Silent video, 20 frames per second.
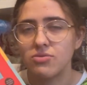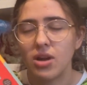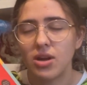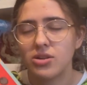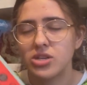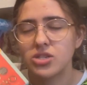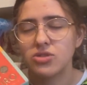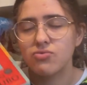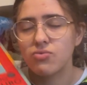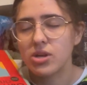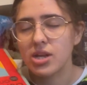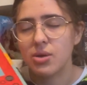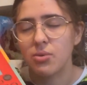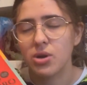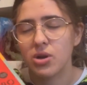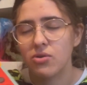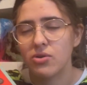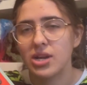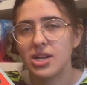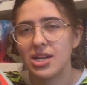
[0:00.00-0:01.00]
just really want
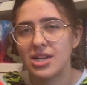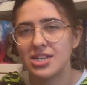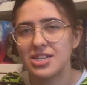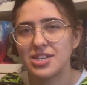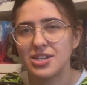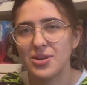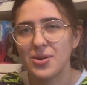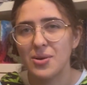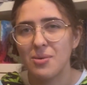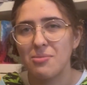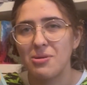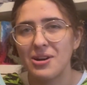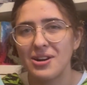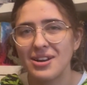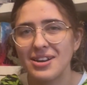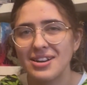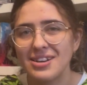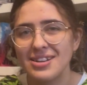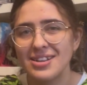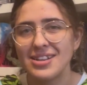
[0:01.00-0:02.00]
to read an Ishiguro
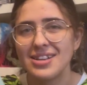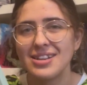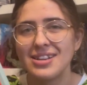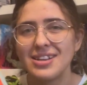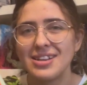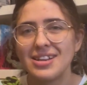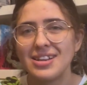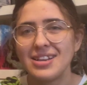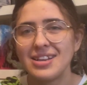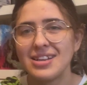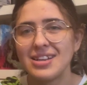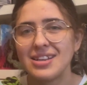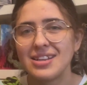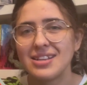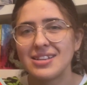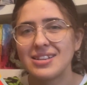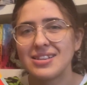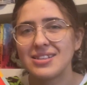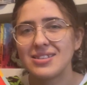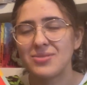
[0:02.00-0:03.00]
book,
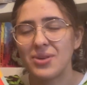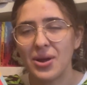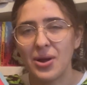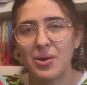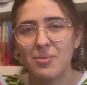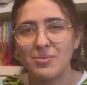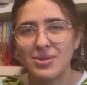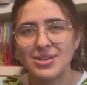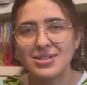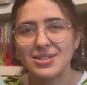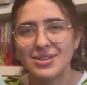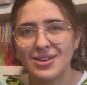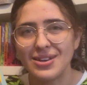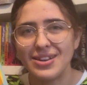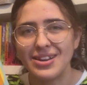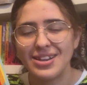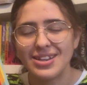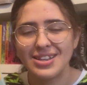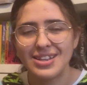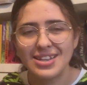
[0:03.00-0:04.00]
so I hope this is good.